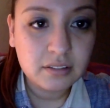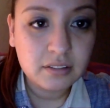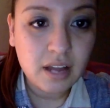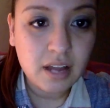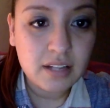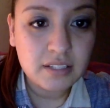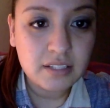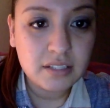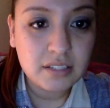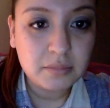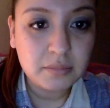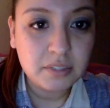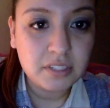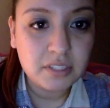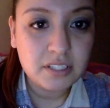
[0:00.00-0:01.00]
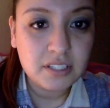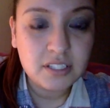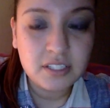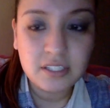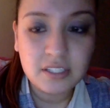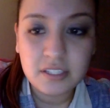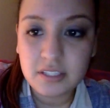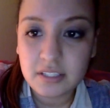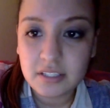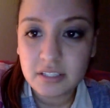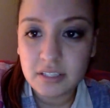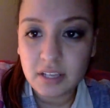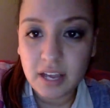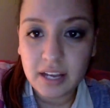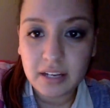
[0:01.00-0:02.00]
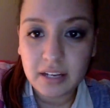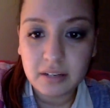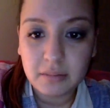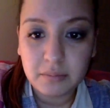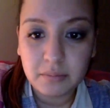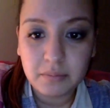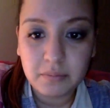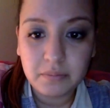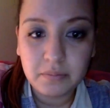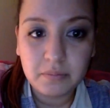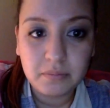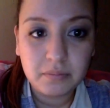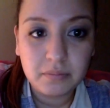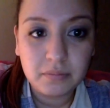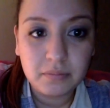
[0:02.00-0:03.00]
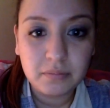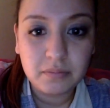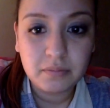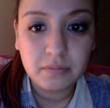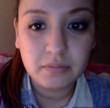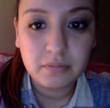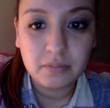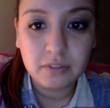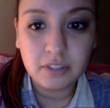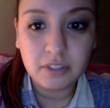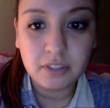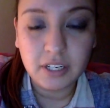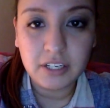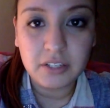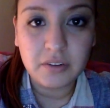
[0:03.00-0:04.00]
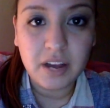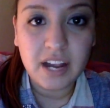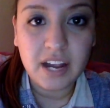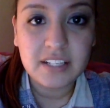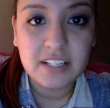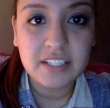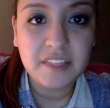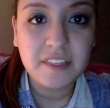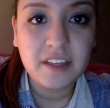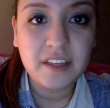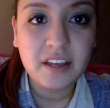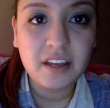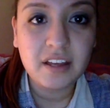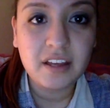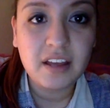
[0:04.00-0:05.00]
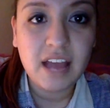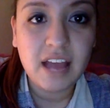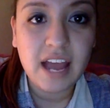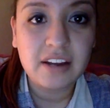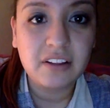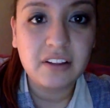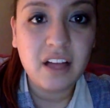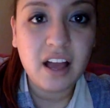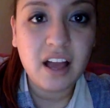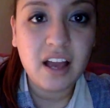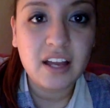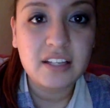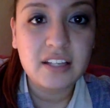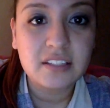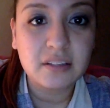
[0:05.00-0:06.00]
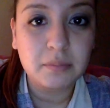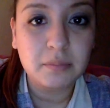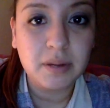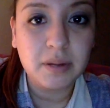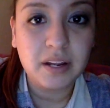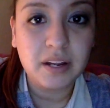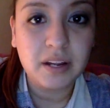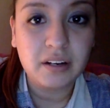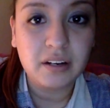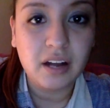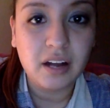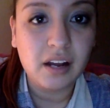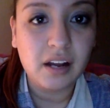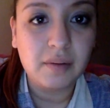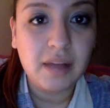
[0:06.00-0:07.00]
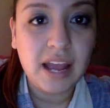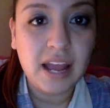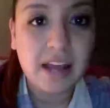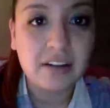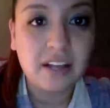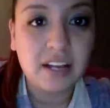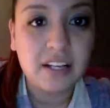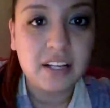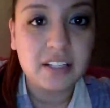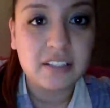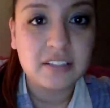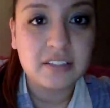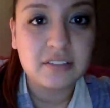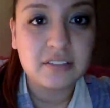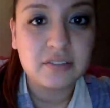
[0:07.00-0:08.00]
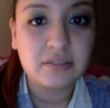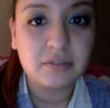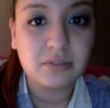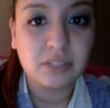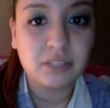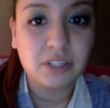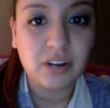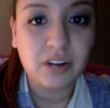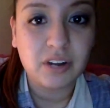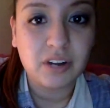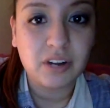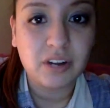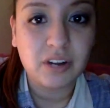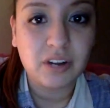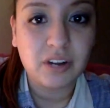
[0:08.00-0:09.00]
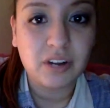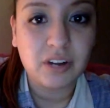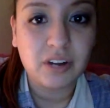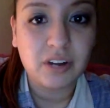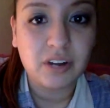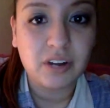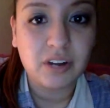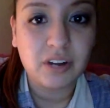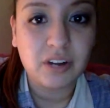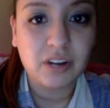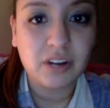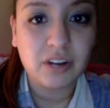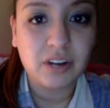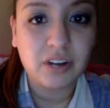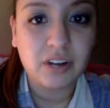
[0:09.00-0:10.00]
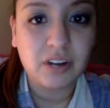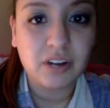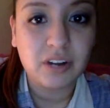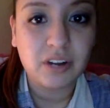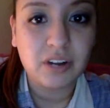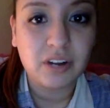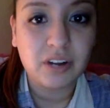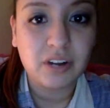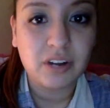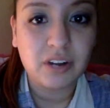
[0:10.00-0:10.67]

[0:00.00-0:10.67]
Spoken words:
I did numbers. I can. What did I do? I did the analyze, compare, analyze regression. No, wait.